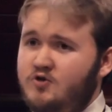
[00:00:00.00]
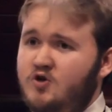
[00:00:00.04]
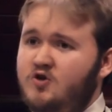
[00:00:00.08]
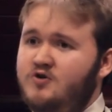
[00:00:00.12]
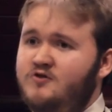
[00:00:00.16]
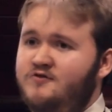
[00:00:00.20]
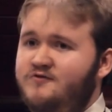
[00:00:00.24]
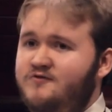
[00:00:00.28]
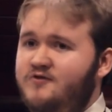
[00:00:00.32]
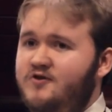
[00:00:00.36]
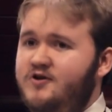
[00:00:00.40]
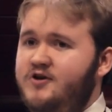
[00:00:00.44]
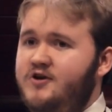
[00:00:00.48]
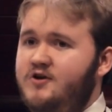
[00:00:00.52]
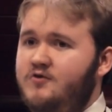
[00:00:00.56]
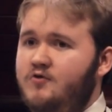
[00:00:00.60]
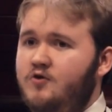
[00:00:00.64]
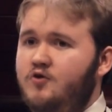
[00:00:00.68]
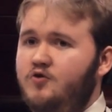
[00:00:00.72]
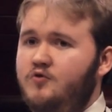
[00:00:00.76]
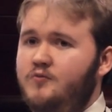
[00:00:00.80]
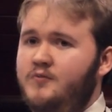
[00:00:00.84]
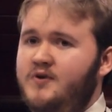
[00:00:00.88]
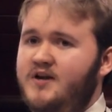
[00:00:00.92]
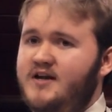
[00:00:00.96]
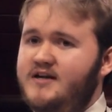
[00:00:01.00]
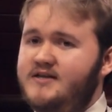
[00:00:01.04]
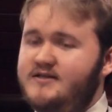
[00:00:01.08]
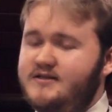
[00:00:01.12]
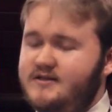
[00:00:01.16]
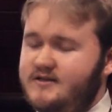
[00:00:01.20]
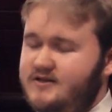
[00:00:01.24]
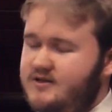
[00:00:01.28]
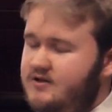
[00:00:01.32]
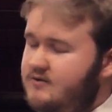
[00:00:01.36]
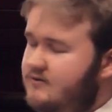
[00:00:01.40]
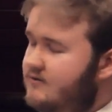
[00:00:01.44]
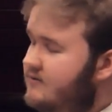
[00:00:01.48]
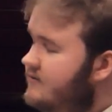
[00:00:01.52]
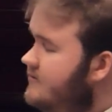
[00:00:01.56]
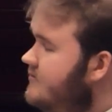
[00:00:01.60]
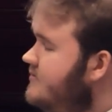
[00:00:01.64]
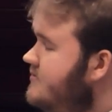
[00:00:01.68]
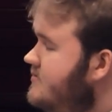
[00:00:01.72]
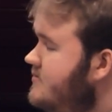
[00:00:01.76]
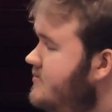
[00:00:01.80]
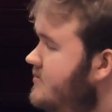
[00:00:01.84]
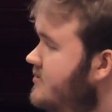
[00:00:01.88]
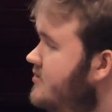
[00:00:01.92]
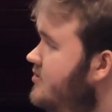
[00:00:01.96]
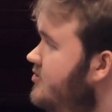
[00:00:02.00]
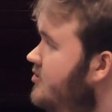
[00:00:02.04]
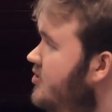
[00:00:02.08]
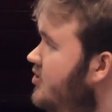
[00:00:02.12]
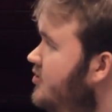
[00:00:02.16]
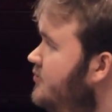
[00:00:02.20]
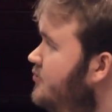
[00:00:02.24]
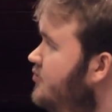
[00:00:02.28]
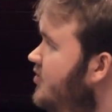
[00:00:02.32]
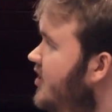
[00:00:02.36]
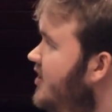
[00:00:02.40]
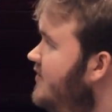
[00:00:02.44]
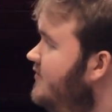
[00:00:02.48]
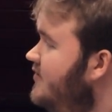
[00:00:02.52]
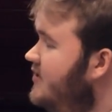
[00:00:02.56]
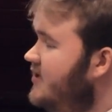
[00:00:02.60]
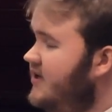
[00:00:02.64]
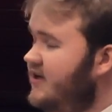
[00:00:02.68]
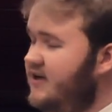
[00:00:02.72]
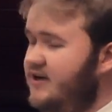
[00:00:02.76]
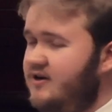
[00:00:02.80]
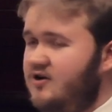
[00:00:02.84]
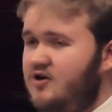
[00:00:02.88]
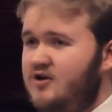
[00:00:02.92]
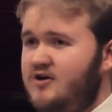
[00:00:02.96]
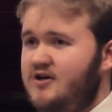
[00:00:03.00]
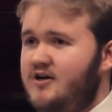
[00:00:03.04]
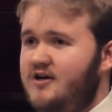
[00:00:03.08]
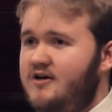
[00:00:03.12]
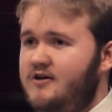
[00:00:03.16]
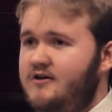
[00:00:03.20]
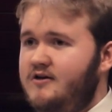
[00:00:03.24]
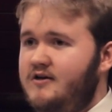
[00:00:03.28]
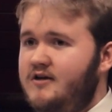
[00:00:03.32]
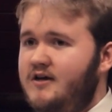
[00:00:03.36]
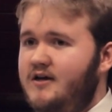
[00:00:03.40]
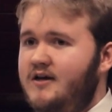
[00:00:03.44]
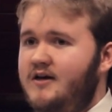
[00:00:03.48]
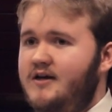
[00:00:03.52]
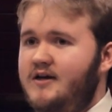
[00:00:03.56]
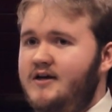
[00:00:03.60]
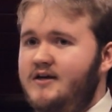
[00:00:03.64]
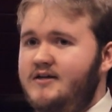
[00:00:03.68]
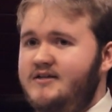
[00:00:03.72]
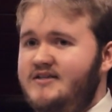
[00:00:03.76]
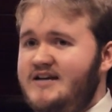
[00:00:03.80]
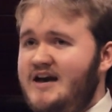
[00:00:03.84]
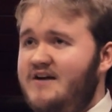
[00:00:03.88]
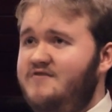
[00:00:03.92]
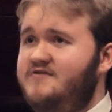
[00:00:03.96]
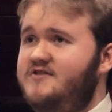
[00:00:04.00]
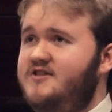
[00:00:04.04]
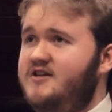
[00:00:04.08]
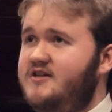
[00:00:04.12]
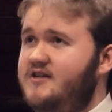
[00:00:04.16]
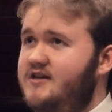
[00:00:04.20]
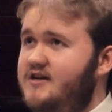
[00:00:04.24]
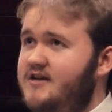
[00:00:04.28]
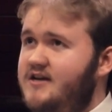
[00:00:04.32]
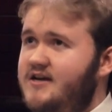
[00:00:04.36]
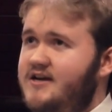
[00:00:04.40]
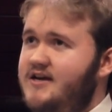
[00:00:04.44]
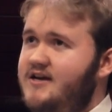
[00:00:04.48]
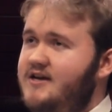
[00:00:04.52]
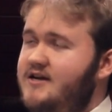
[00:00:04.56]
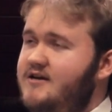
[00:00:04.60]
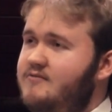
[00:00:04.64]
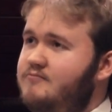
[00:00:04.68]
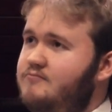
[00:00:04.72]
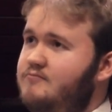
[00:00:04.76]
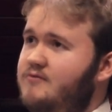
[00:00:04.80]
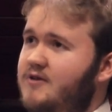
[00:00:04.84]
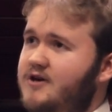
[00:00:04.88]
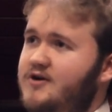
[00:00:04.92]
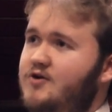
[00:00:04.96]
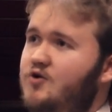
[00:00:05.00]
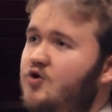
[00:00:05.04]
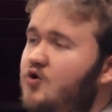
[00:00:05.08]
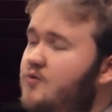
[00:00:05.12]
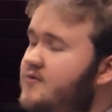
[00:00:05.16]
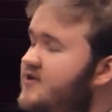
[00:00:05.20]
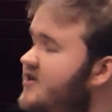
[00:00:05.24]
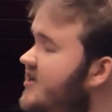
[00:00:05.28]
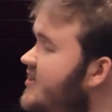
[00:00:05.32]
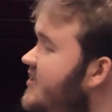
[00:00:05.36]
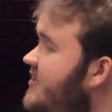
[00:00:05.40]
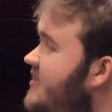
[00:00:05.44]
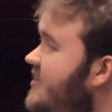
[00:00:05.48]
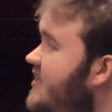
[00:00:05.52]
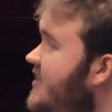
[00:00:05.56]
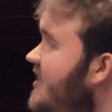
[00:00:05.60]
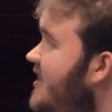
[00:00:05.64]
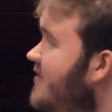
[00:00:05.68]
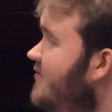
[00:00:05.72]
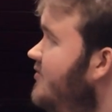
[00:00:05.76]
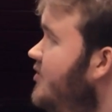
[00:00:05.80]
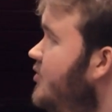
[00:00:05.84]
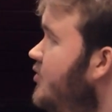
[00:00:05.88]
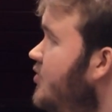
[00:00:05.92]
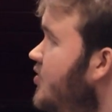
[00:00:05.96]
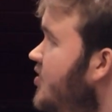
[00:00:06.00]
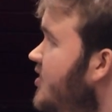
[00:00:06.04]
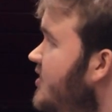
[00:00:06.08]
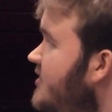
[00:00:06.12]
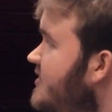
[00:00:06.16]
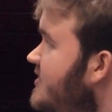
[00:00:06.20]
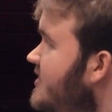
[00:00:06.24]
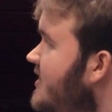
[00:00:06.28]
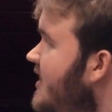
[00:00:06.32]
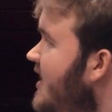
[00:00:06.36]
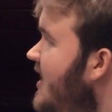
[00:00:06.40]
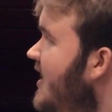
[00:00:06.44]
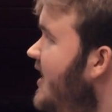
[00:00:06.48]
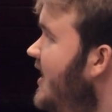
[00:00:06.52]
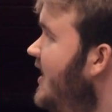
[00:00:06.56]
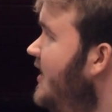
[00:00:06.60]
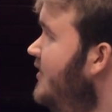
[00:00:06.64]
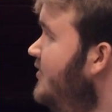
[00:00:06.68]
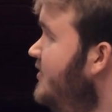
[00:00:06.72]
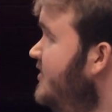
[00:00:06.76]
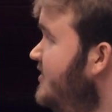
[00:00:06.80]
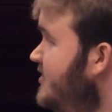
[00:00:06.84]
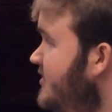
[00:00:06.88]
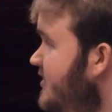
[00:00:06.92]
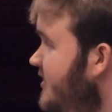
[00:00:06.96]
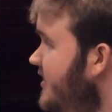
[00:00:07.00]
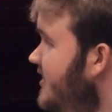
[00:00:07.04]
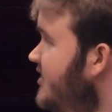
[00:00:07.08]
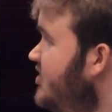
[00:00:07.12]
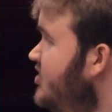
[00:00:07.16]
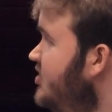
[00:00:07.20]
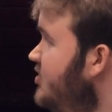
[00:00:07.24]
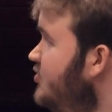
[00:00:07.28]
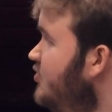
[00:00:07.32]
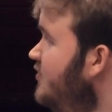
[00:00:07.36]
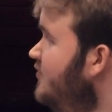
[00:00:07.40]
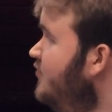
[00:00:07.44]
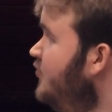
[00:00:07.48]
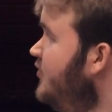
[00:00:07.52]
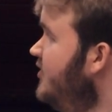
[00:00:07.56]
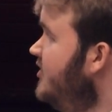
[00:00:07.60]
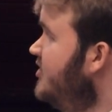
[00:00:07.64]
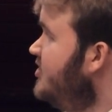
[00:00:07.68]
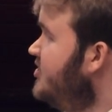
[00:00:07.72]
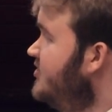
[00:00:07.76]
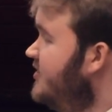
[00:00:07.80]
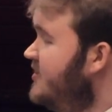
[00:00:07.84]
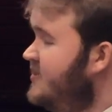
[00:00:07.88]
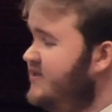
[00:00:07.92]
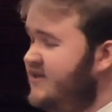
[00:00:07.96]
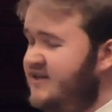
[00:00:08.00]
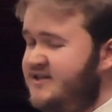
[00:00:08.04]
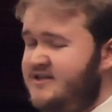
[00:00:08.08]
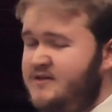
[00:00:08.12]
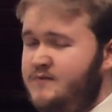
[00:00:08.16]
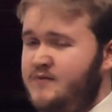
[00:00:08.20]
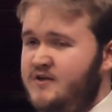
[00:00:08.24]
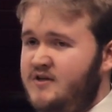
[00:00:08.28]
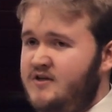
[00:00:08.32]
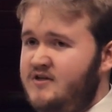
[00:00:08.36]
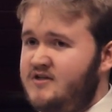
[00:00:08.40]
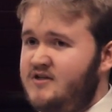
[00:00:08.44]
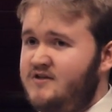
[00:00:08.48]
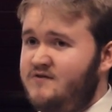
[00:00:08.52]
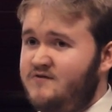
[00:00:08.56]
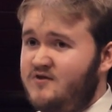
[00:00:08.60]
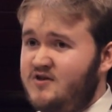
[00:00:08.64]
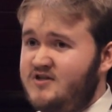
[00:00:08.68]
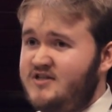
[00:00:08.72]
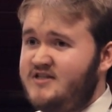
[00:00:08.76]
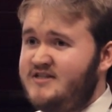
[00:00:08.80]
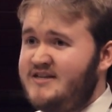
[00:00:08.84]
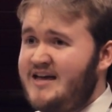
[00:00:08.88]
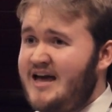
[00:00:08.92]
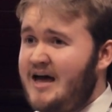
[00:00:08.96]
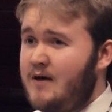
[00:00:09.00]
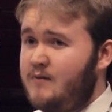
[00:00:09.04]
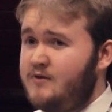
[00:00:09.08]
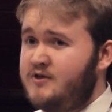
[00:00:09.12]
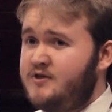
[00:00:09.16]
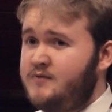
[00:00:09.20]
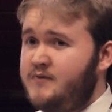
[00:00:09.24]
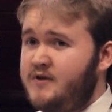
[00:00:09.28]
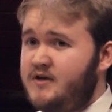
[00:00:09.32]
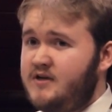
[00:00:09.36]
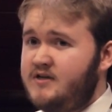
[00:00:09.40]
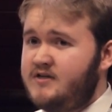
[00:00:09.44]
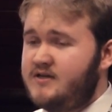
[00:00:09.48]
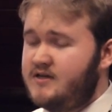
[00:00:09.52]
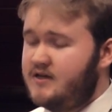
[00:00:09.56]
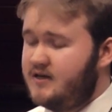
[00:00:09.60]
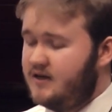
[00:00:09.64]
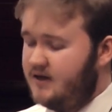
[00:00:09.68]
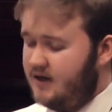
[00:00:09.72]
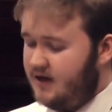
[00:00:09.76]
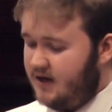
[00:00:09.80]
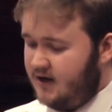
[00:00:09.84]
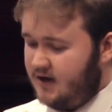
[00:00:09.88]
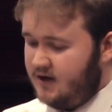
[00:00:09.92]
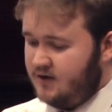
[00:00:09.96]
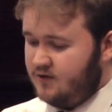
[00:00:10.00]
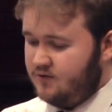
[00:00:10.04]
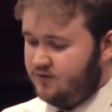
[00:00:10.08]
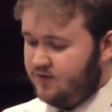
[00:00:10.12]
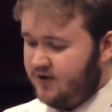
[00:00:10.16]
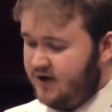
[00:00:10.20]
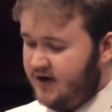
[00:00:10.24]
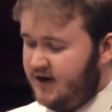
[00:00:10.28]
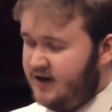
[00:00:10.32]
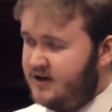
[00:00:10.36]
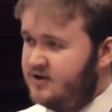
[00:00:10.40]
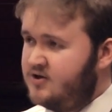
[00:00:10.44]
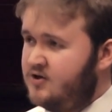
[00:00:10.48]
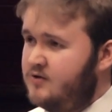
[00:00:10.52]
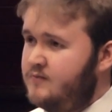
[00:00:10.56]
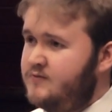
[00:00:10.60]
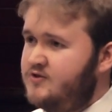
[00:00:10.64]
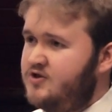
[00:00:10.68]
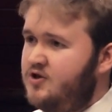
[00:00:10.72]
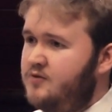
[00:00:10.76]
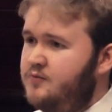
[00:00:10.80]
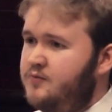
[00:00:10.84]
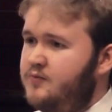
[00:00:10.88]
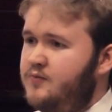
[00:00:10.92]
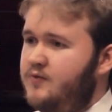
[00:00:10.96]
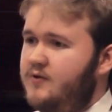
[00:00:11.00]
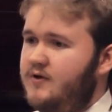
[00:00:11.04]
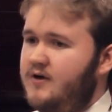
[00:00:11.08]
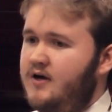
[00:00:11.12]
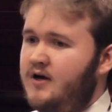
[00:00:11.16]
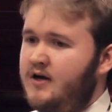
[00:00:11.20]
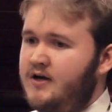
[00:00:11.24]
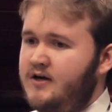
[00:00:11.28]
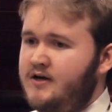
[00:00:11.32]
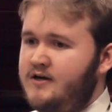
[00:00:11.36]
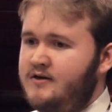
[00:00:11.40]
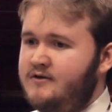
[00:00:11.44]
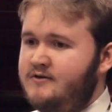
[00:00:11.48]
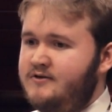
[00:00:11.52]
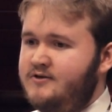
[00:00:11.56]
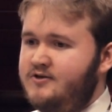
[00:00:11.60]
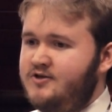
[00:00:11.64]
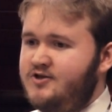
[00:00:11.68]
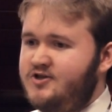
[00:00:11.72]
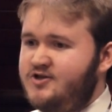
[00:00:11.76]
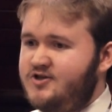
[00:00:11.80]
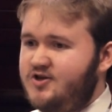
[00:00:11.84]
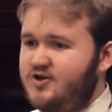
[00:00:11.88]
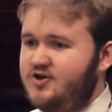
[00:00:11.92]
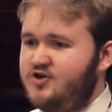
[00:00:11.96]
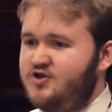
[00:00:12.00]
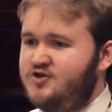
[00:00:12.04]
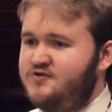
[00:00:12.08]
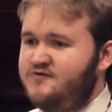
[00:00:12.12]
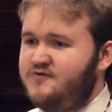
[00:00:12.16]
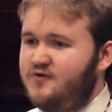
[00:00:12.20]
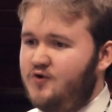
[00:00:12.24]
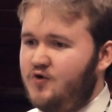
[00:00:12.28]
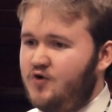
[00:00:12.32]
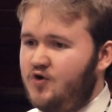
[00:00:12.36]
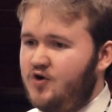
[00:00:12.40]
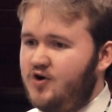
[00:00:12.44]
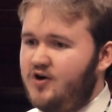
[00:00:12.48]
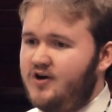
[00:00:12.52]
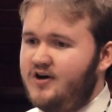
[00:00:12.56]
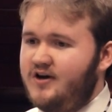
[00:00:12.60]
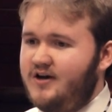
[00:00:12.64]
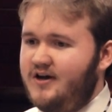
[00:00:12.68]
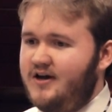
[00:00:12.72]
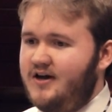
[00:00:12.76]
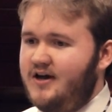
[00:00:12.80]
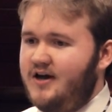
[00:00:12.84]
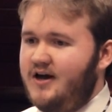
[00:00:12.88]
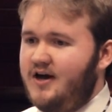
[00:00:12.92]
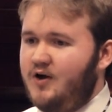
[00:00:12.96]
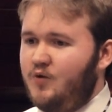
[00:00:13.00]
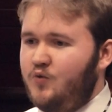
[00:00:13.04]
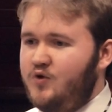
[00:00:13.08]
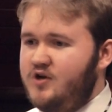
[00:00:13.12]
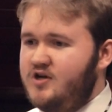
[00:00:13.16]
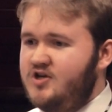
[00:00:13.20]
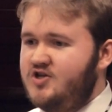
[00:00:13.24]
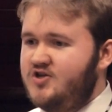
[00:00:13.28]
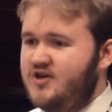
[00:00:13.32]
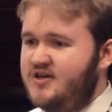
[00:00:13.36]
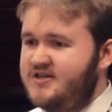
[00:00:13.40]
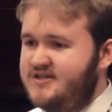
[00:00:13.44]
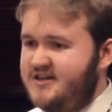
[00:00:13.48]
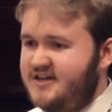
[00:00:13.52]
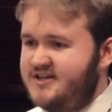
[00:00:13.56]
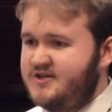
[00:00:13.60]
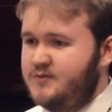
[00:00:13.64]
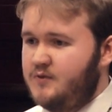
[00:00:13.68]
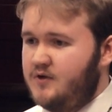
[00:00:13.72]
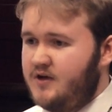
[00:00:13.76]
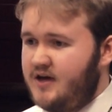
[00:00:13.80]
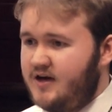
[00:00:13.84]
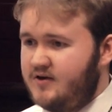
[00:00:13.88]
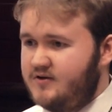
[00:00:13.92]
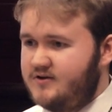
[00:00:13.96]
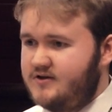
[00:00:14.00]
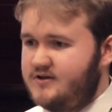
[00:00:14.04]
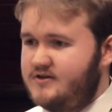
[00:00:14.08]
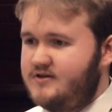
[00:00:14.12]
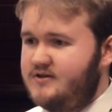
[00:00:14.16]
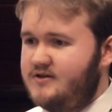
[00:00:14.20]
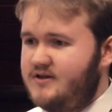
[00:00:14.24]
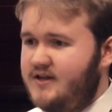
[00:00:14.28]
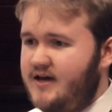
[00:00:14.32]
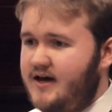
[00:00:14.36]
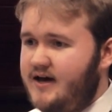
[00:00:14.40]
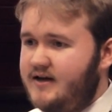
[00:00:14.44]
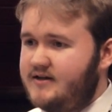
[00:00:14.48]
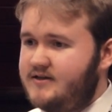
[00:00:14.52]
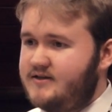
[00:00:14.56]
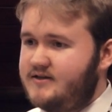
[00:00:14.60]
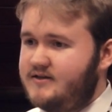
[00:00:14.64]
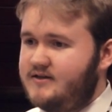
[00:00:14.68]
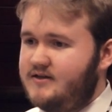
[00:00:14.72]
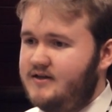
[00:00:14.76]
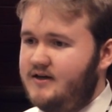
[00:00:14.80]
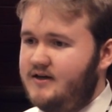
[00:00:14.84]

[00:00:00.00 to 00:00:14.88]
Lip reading: look for your own places. You look privately, you look on daft.ie, myhome.ie, everywhere else, and this issue of wheelchair accessibility versus habitability really comes up. I could search for a wheelchair accessible house that